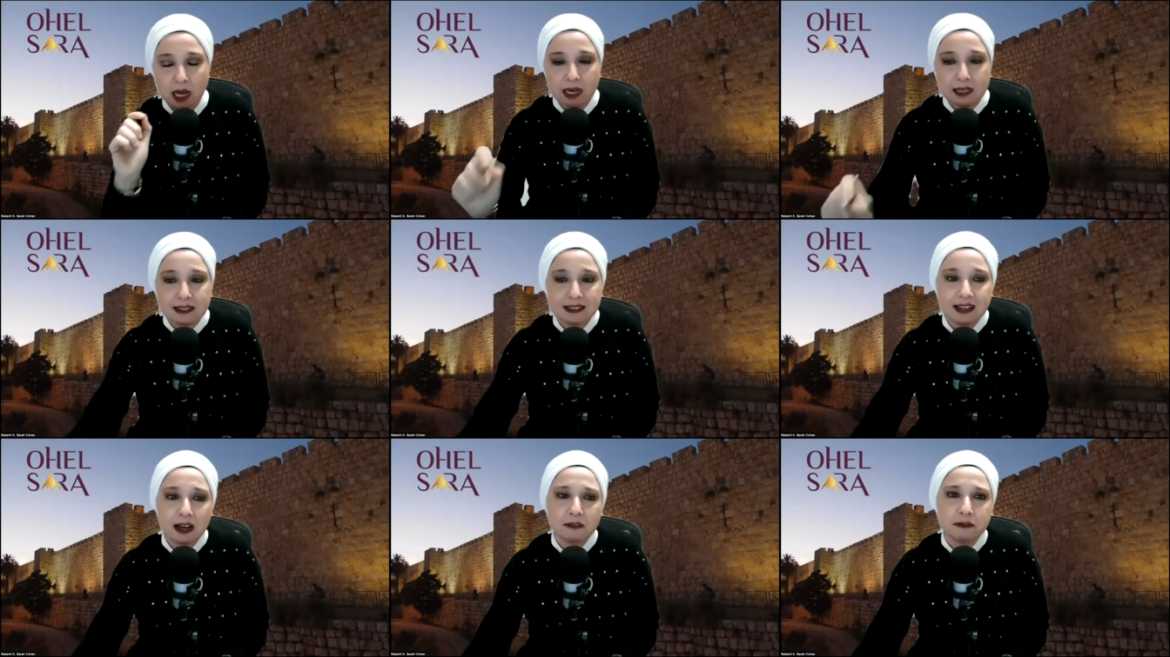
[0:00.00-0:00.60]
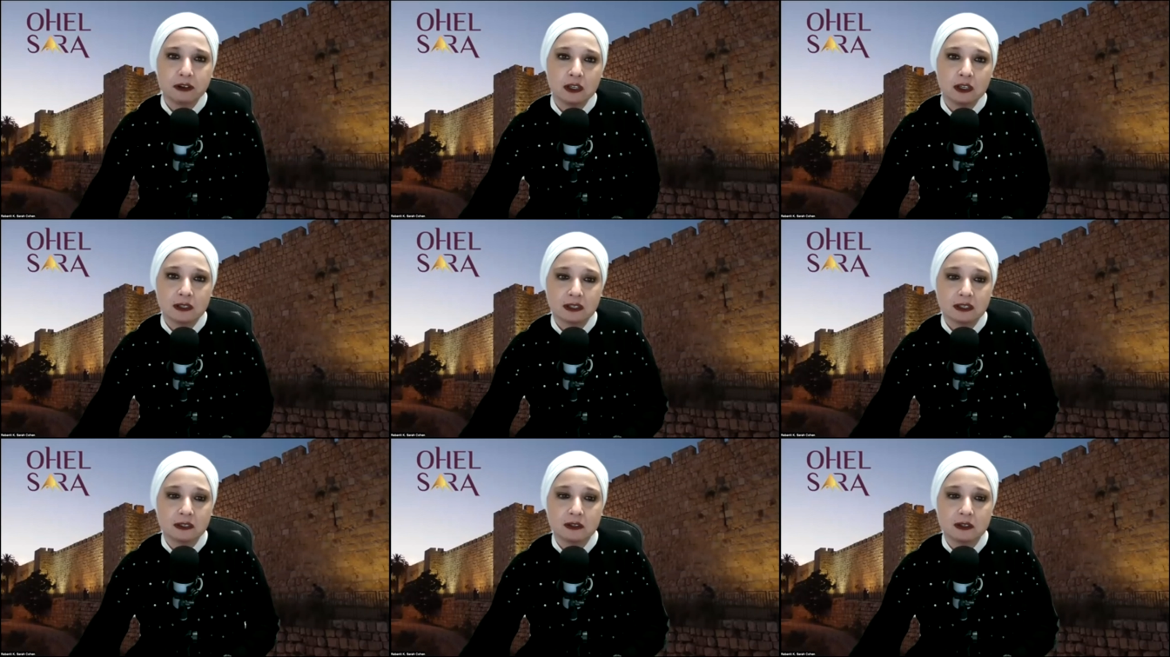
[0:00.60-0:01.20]
Asaf is
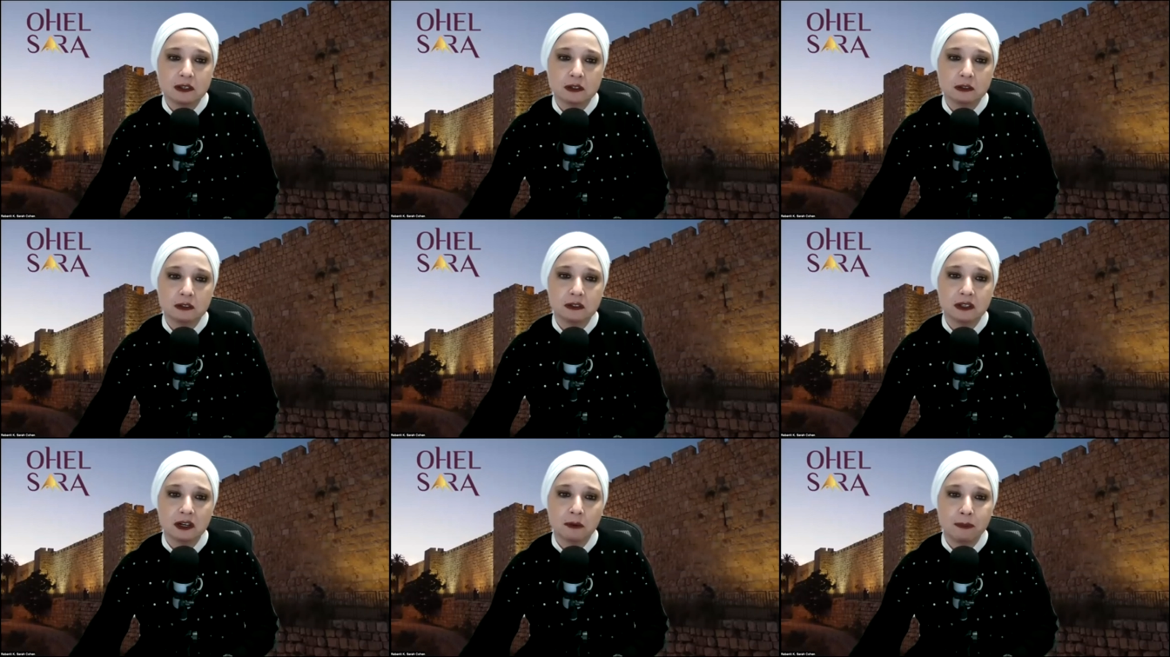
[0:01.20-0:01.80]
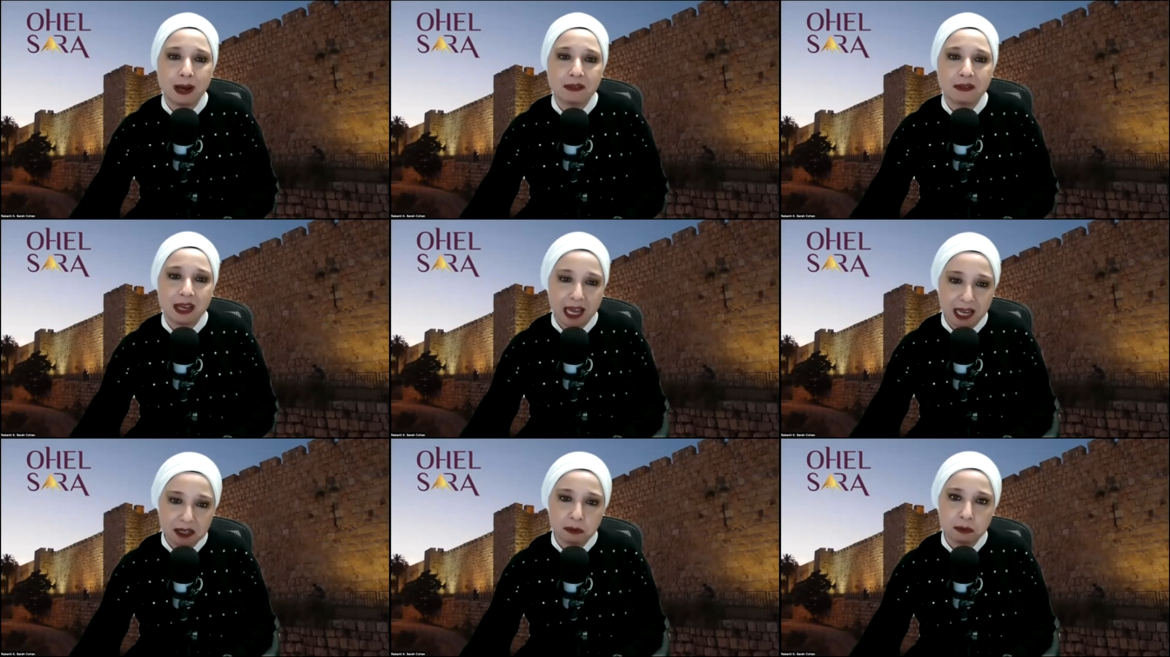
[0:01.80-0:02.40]
concerned about the
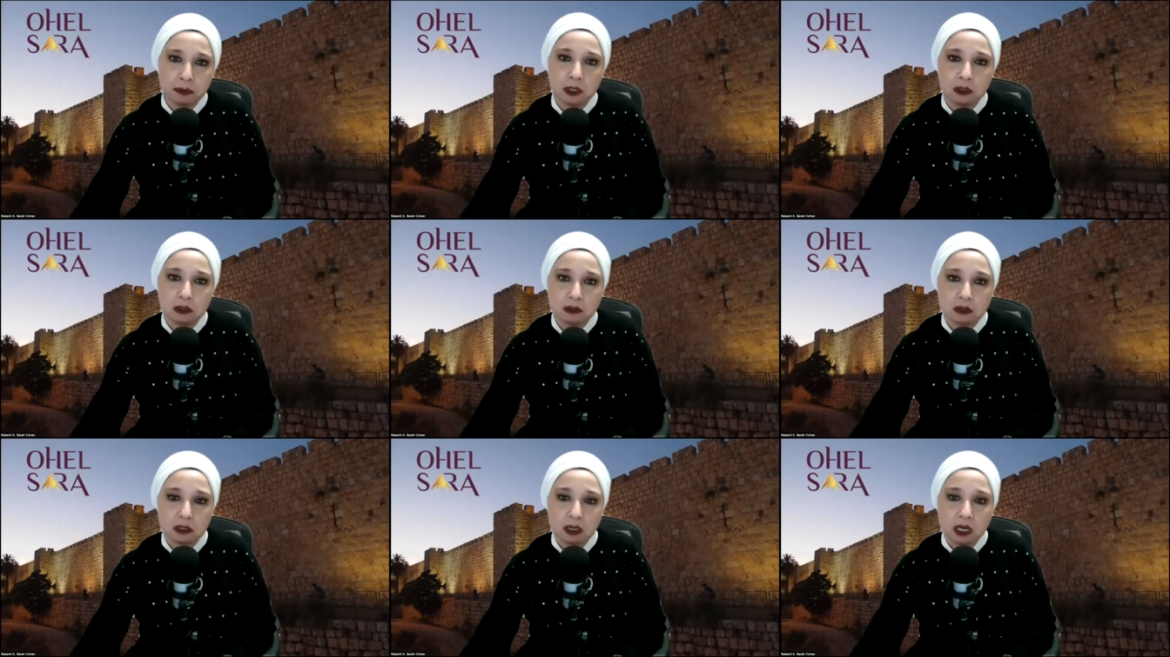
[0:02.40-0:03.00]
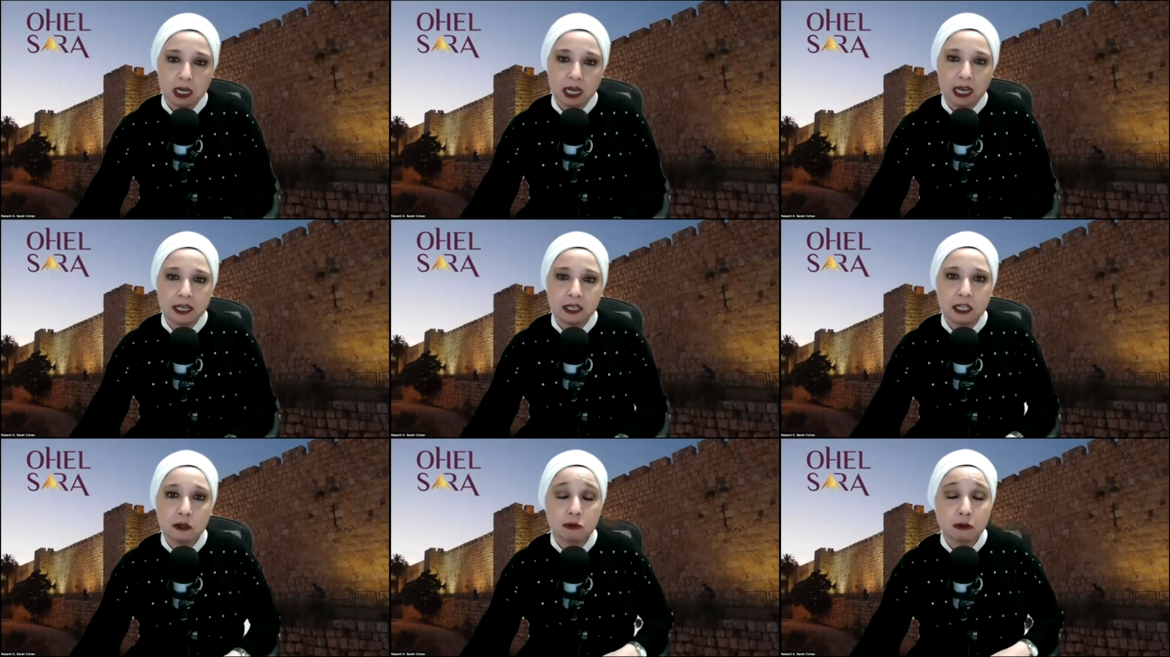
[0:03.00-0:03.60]
enemy, and
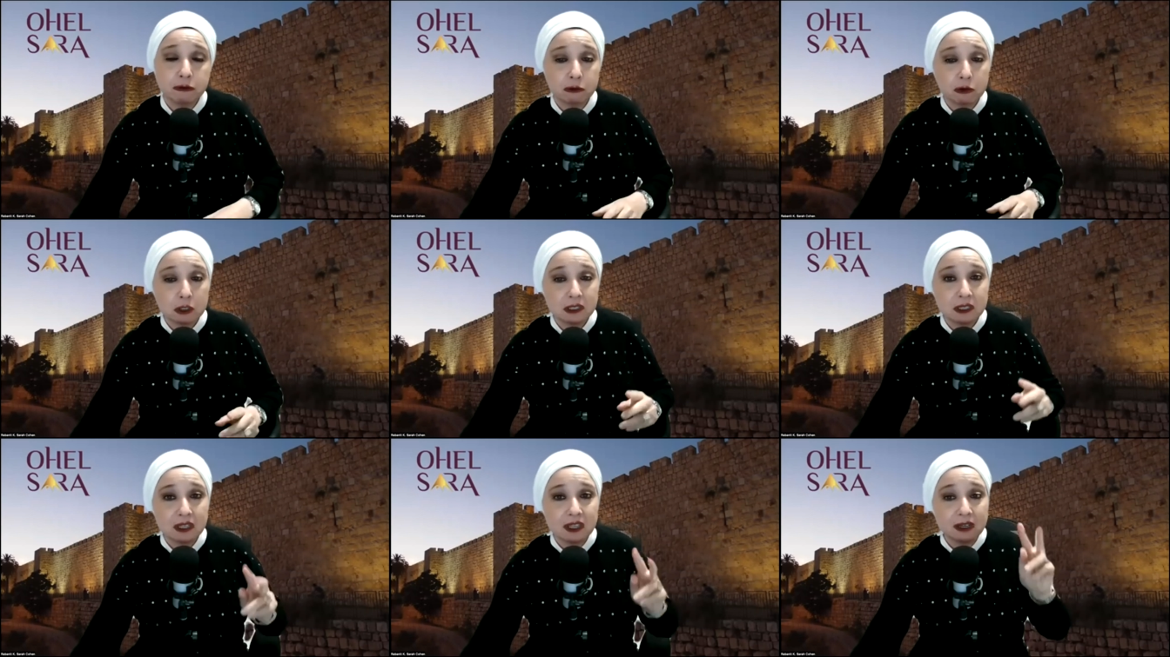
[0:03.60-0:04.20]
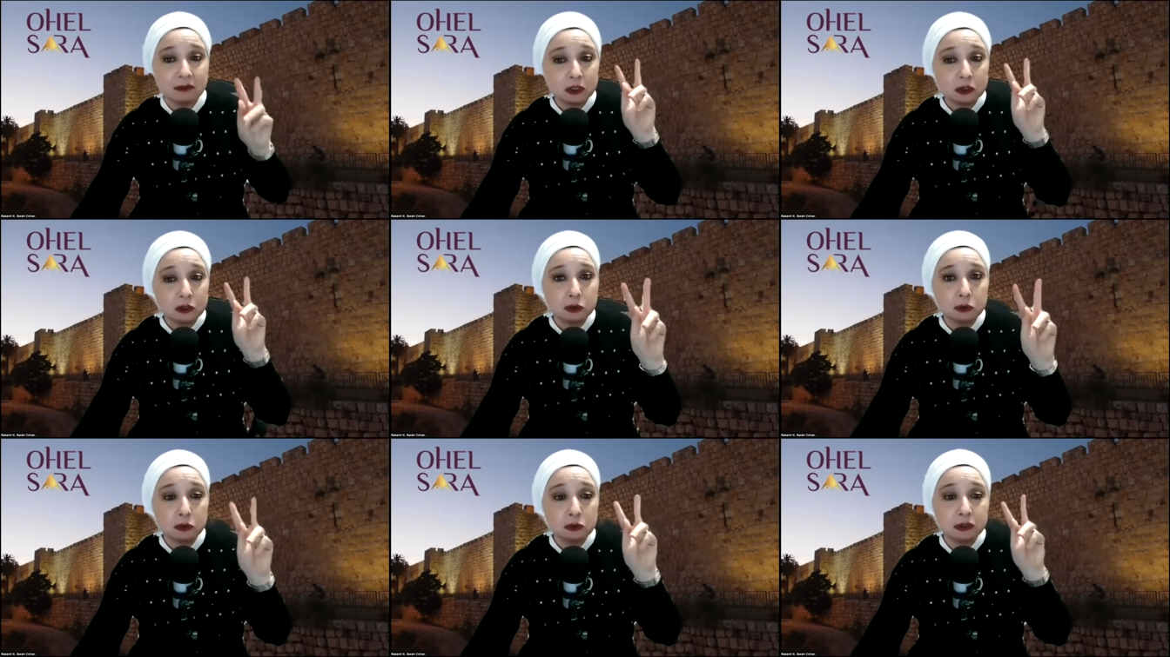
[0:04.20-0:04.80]
he refers to them in
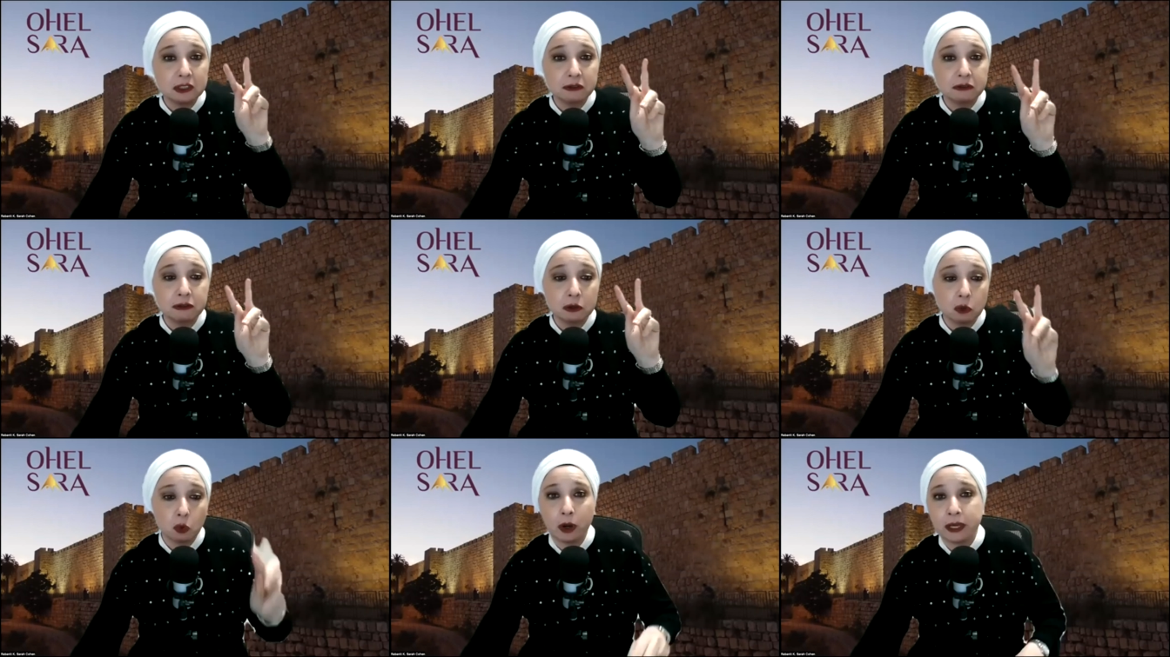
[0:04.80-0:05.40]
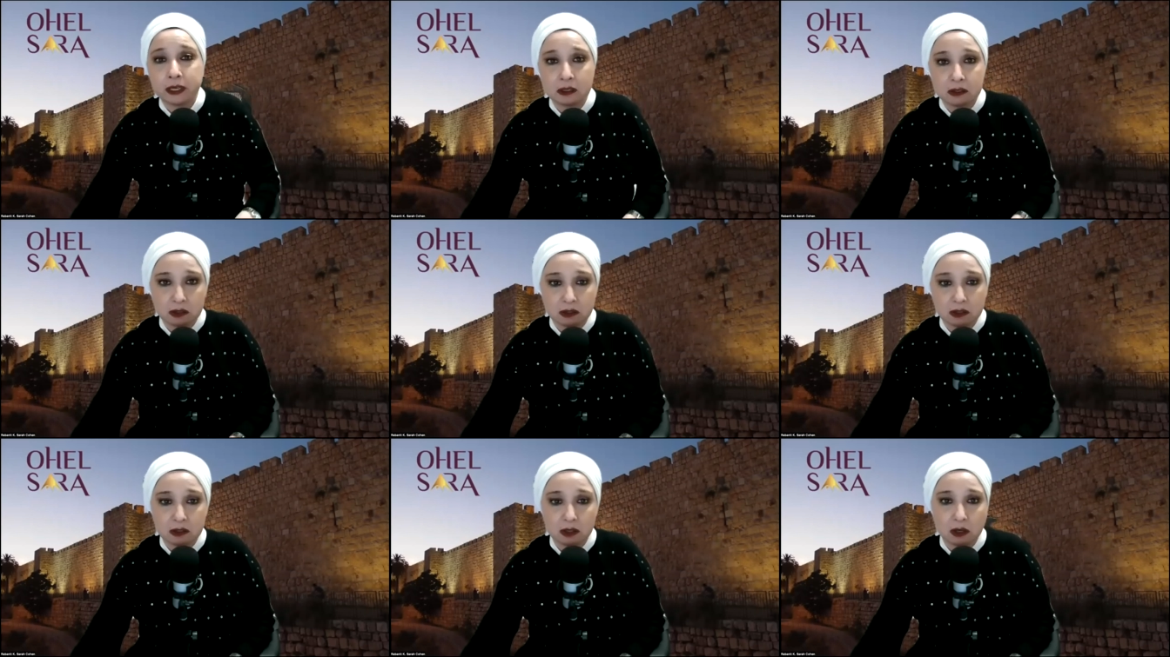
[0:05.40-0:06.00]
two different
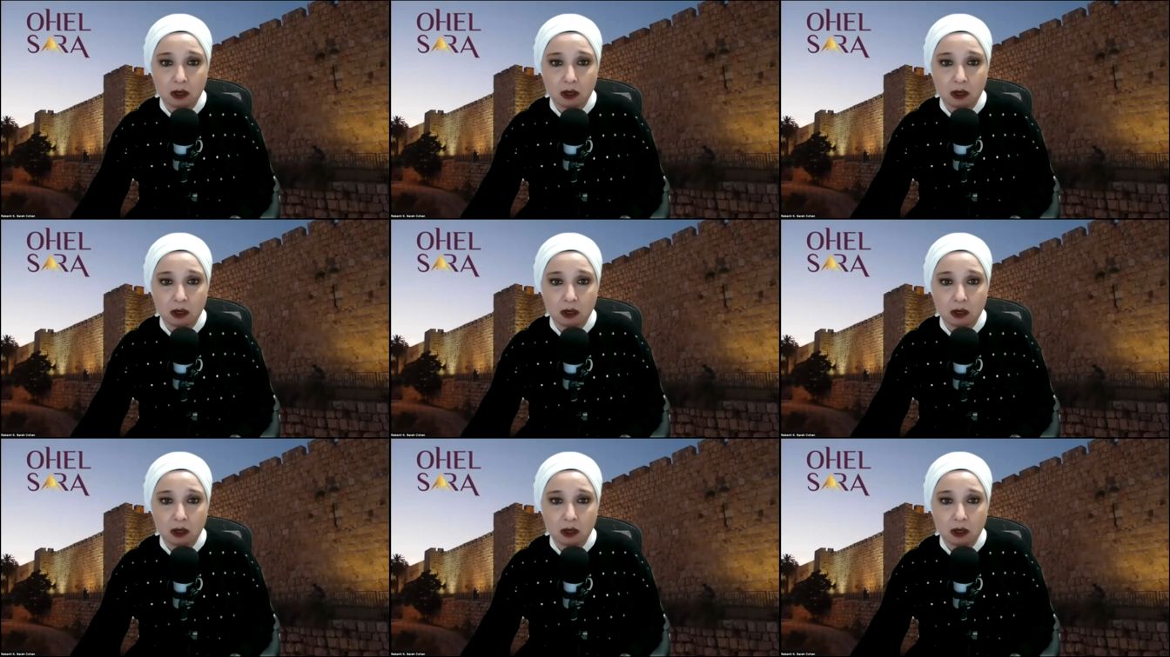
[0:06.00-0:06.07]
ways.